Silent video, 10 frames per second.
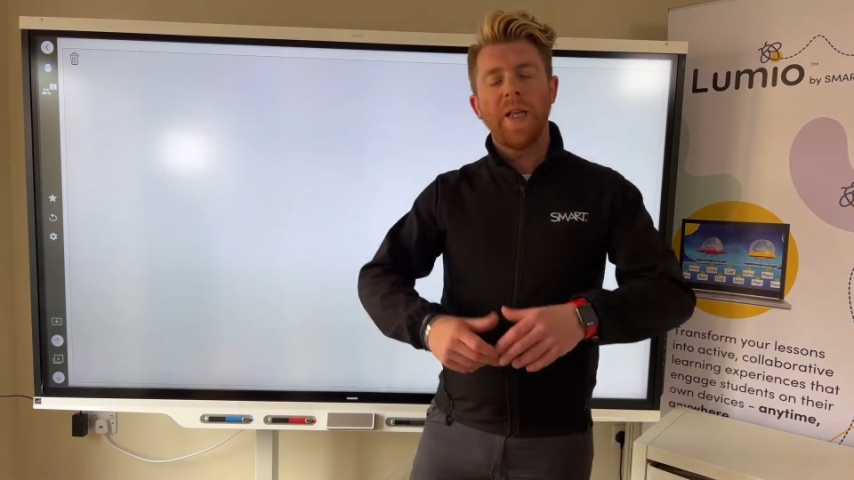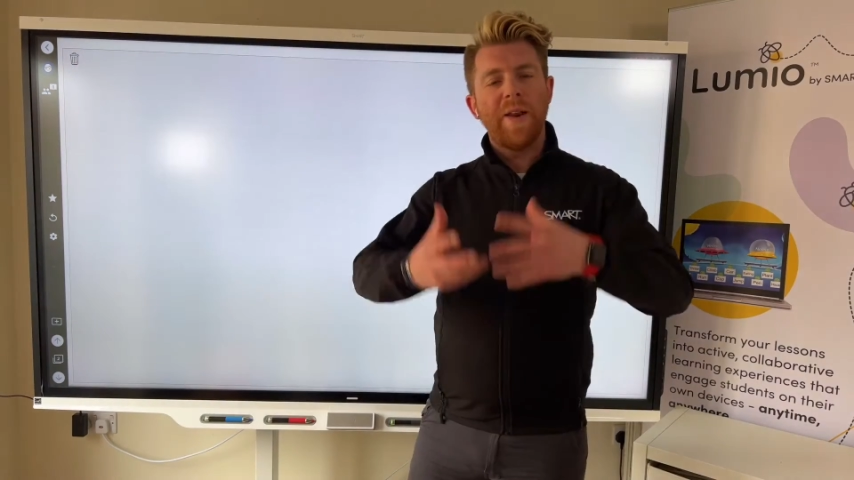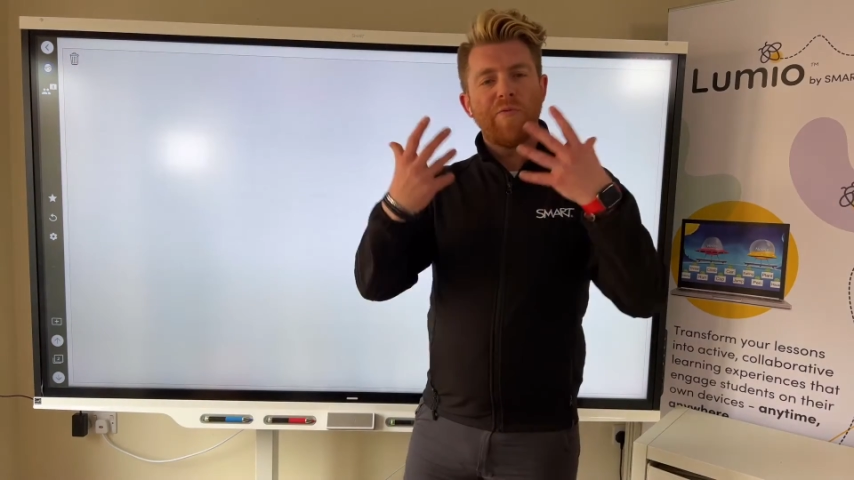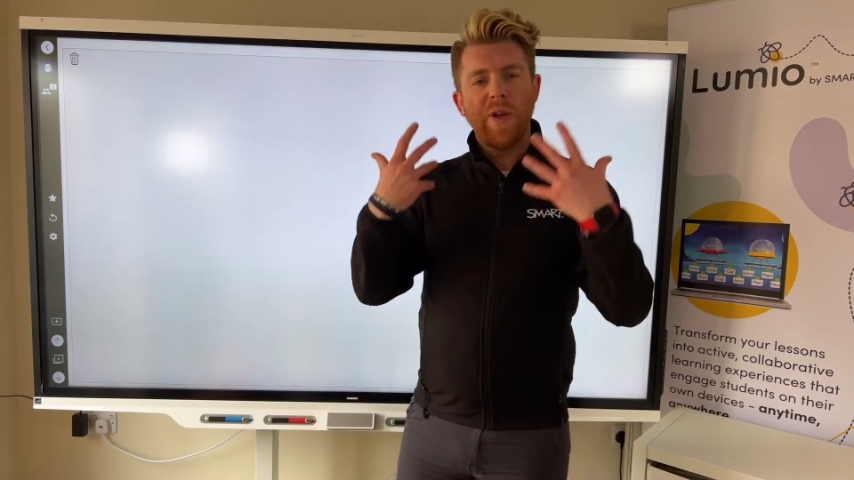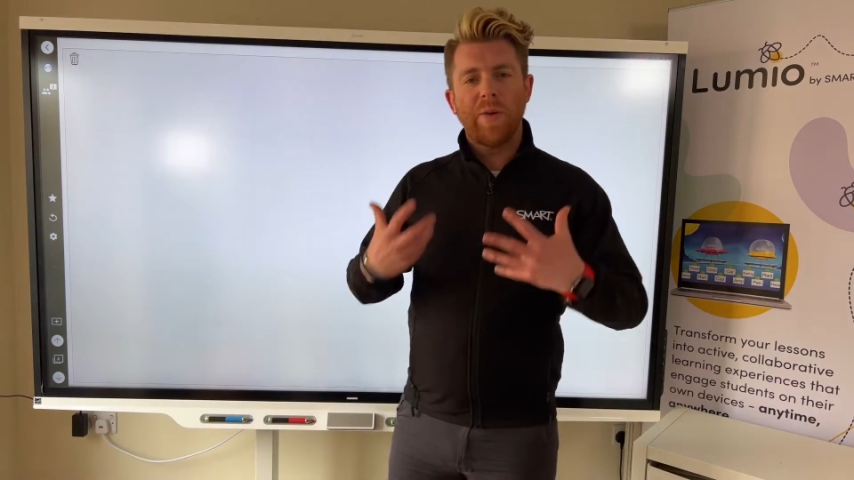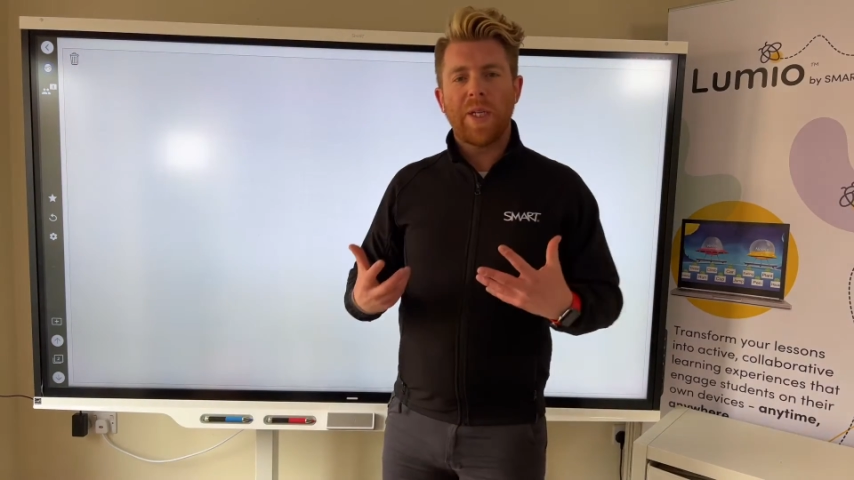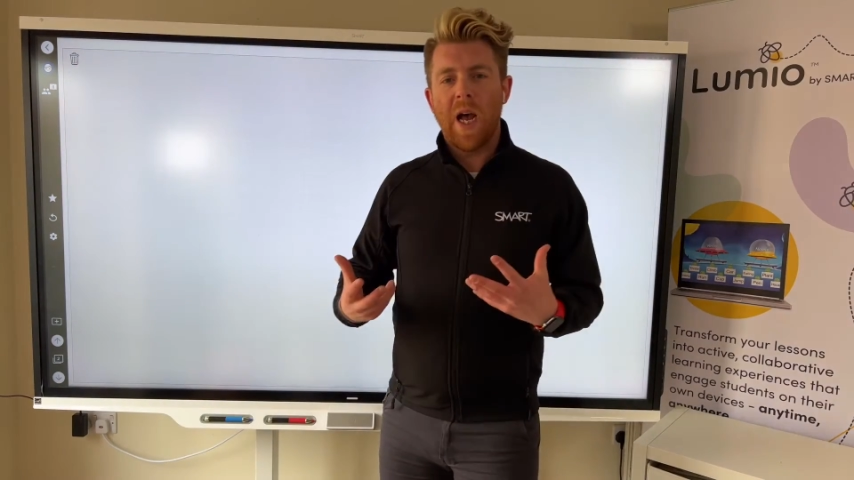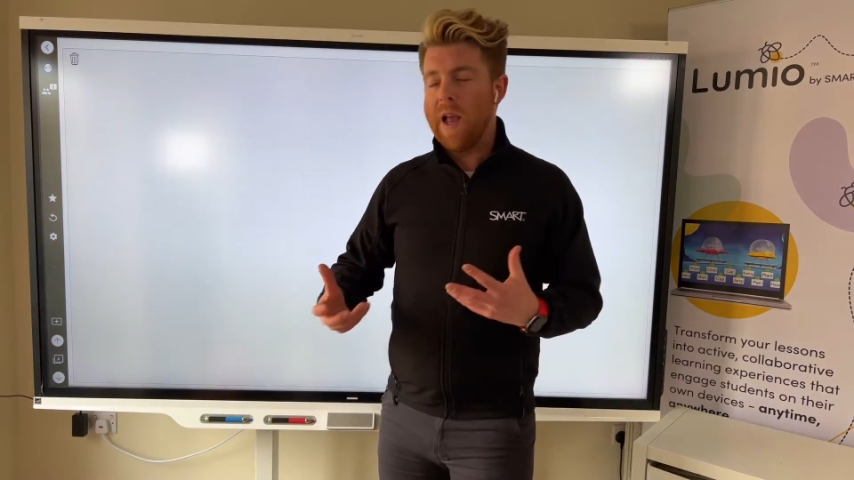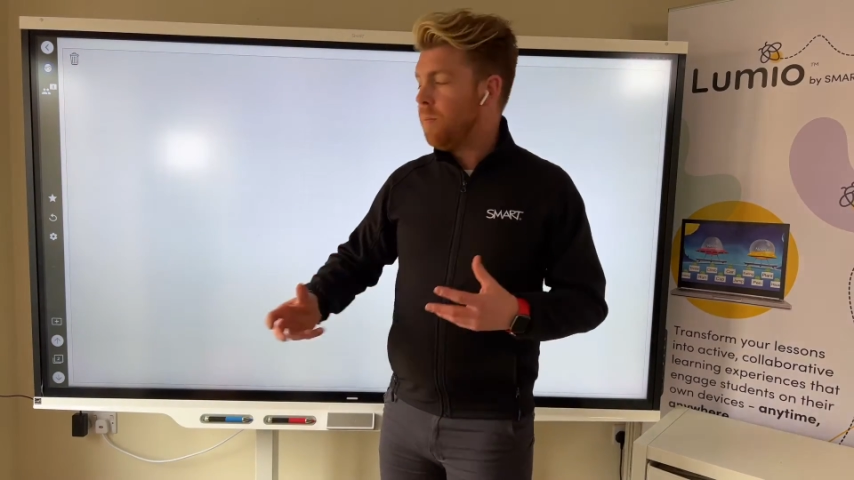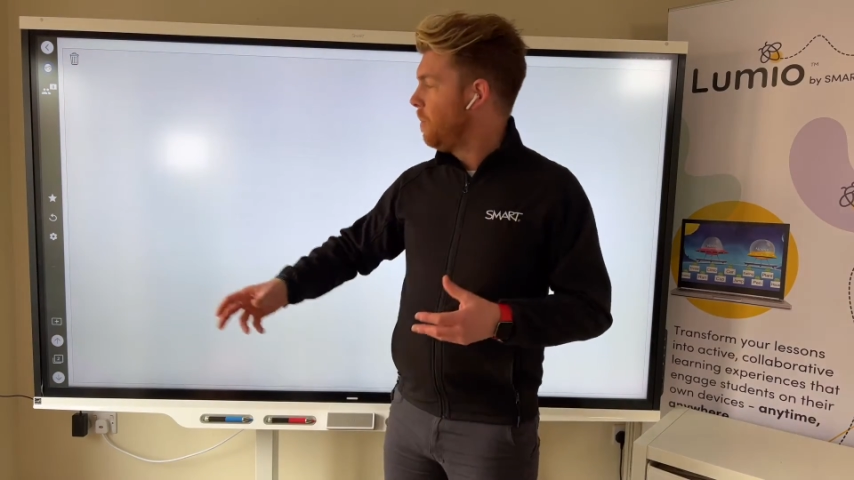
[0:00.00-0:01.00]
then in real
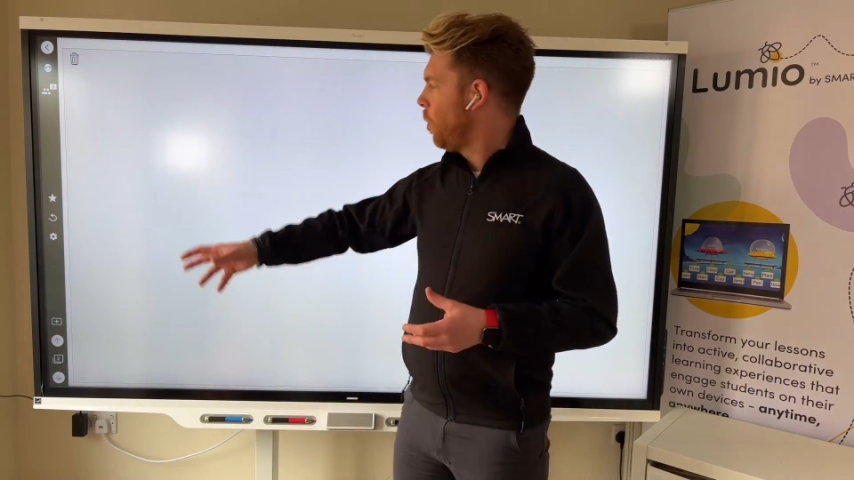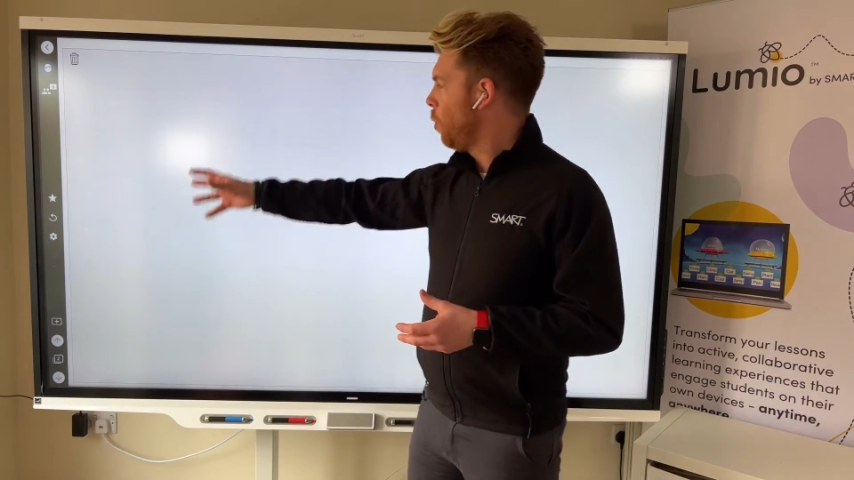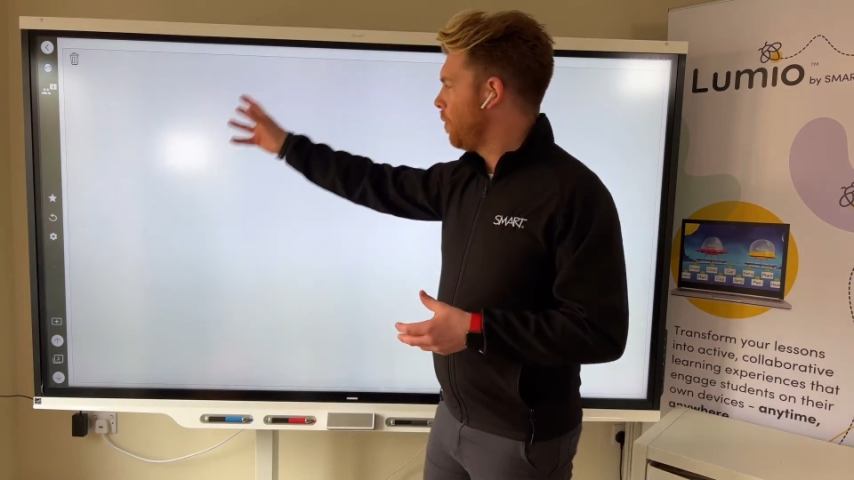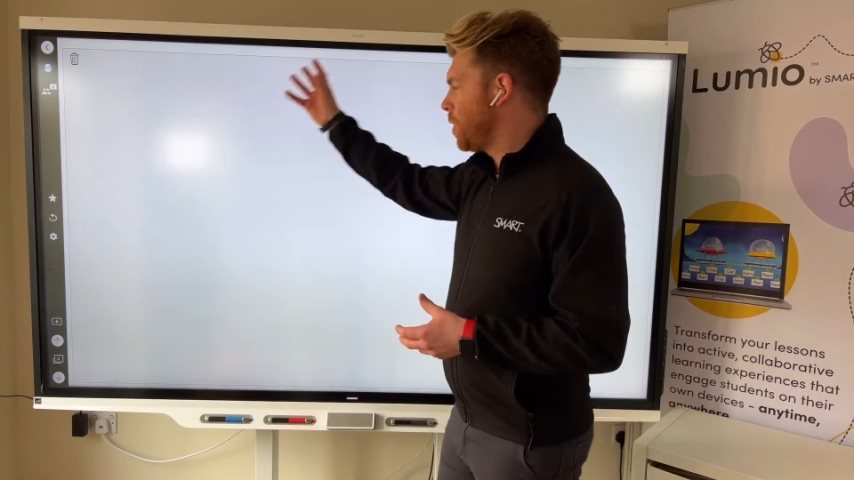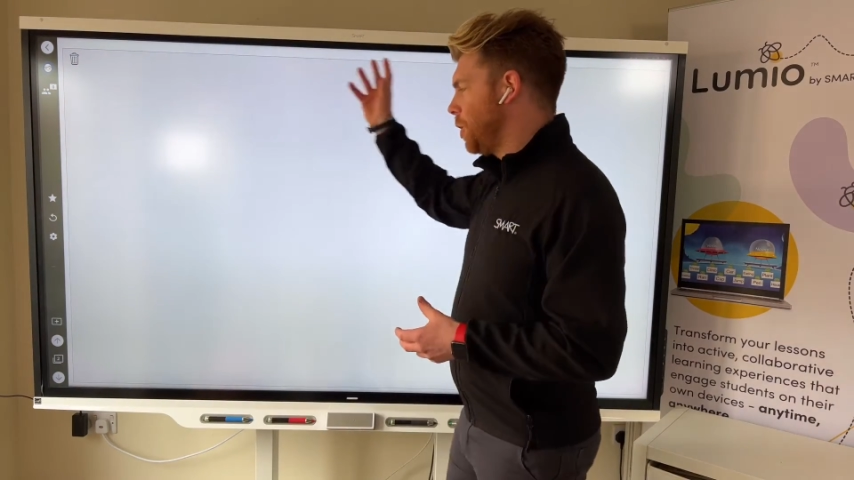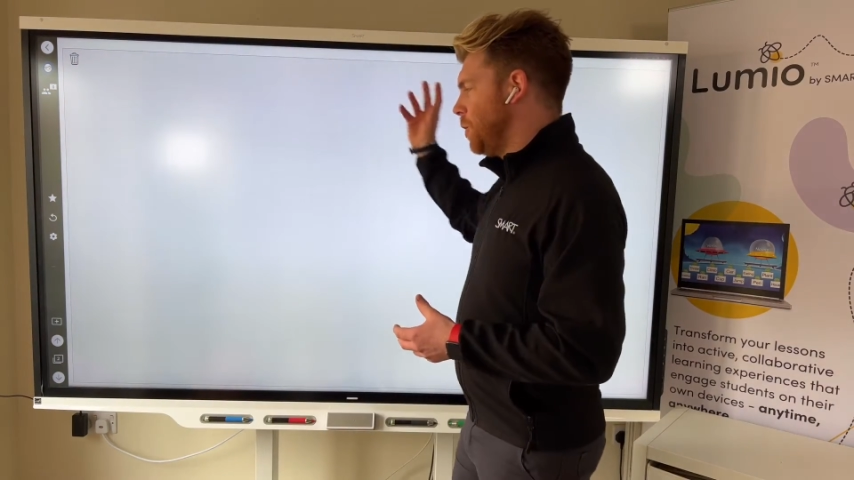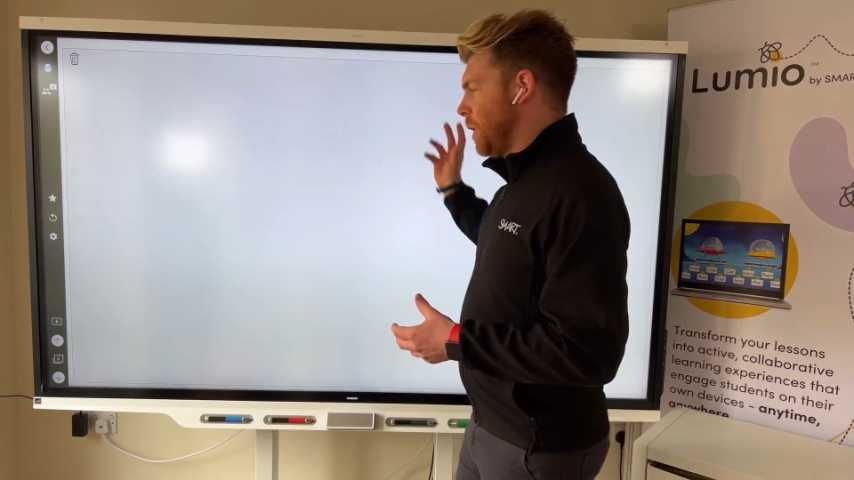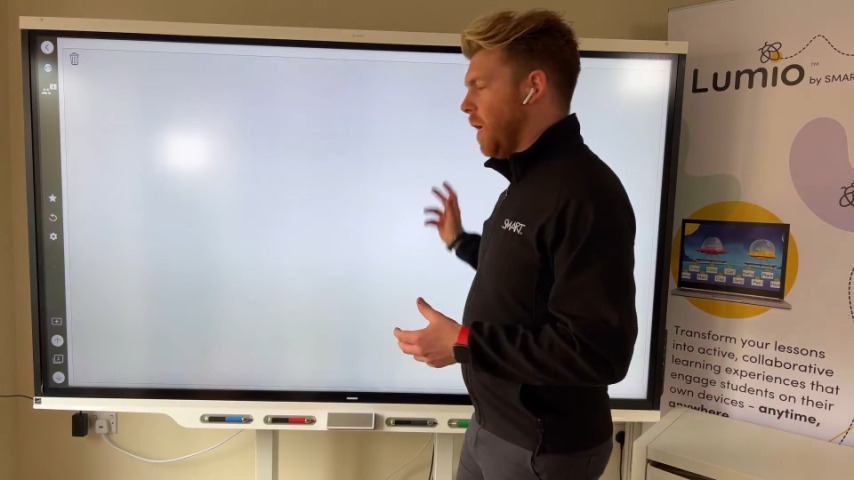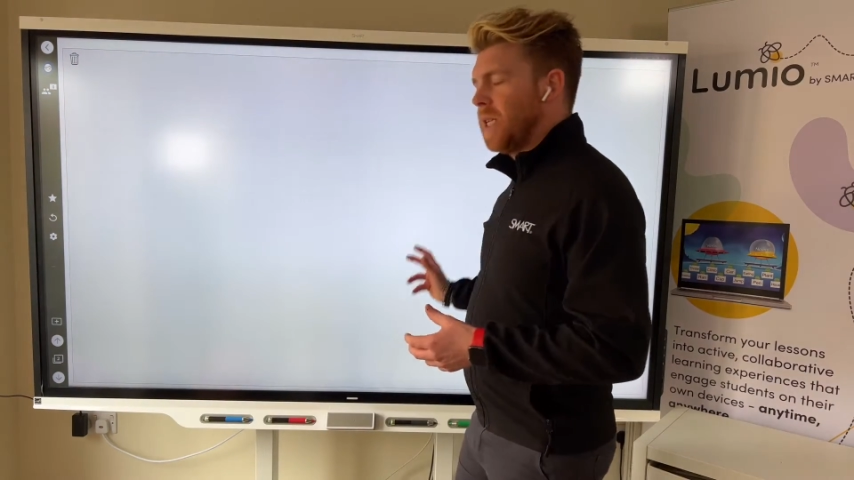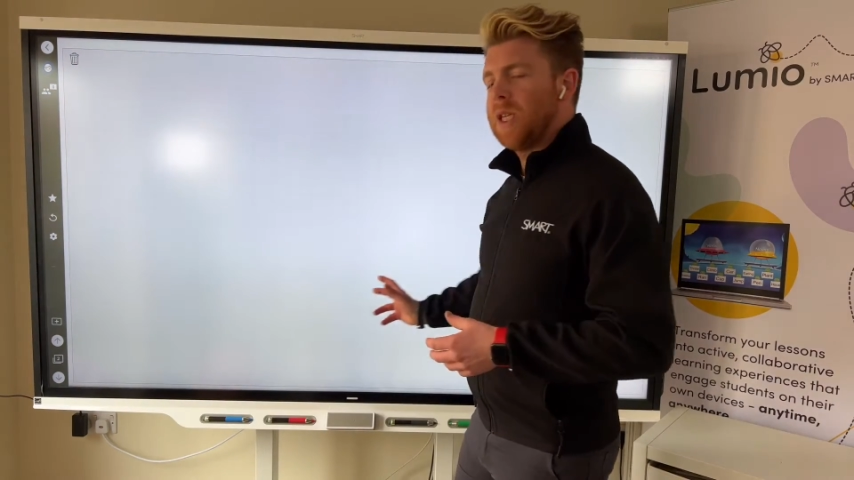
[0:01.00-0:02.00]
time, all the students'
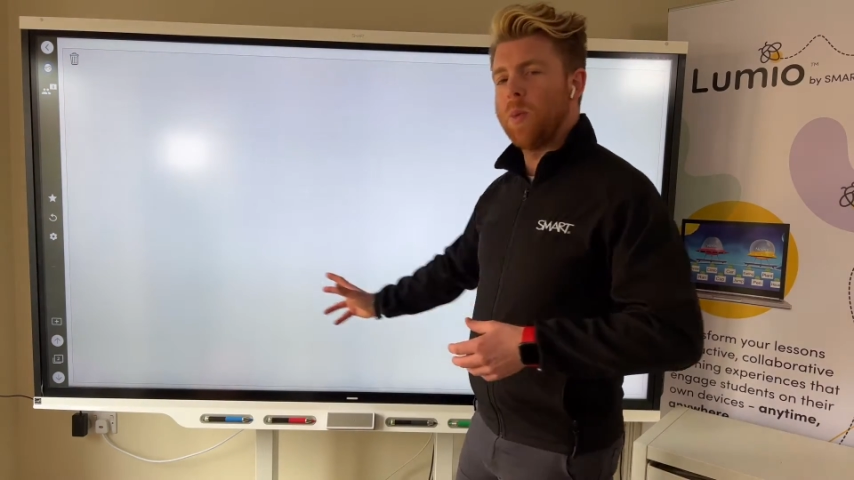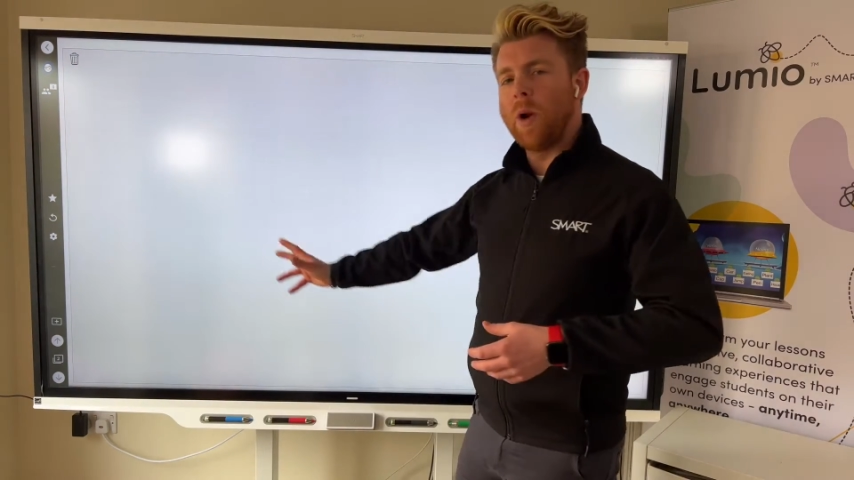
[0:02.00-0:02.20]
answers